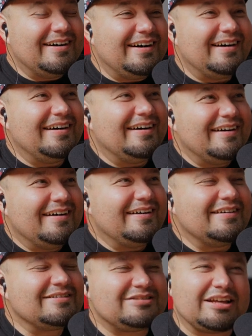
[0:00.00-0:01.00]

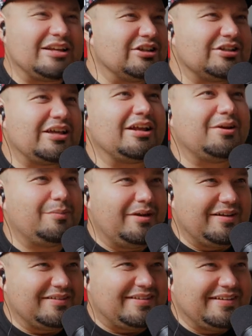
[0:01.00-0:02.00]
Oh, sticking to
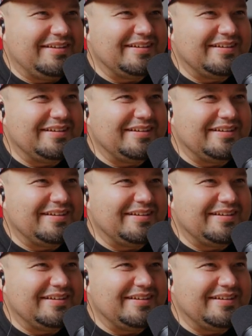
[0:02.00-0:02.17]
kettlebells.